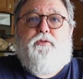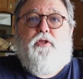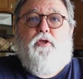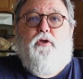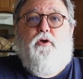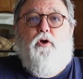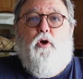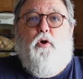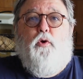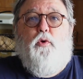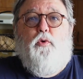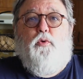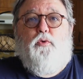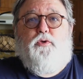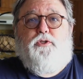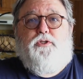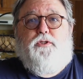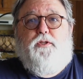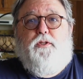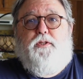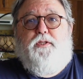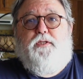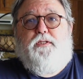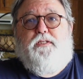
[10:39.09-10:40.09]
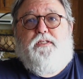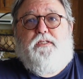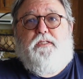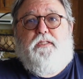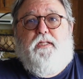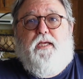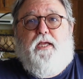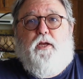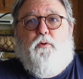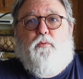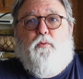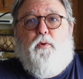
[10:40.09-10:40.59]
go to this
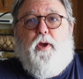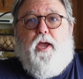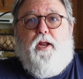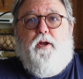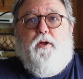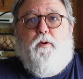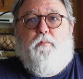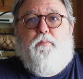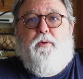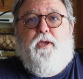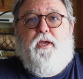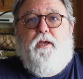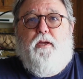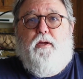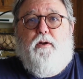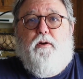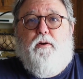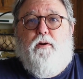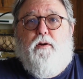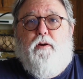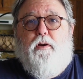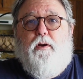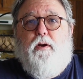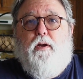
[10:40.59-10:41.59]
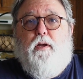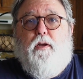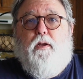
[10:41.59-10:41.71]
link right up here,